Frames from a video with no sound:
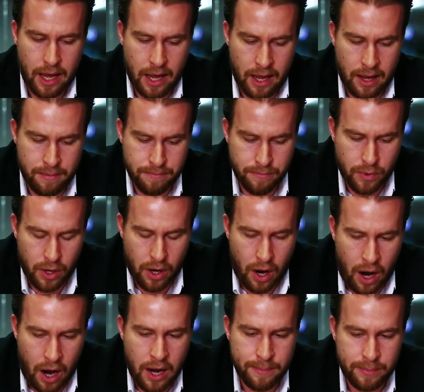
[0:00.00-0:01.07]

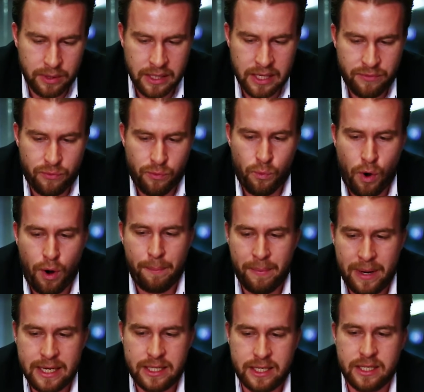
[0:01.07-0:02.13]
I believe what
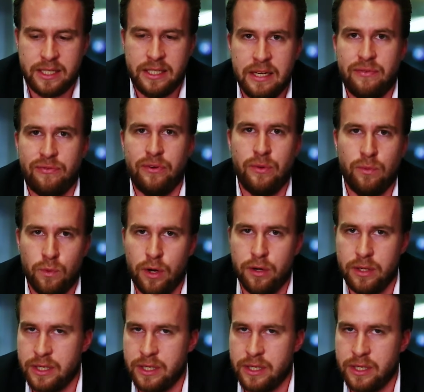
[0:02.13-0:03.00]
makes us different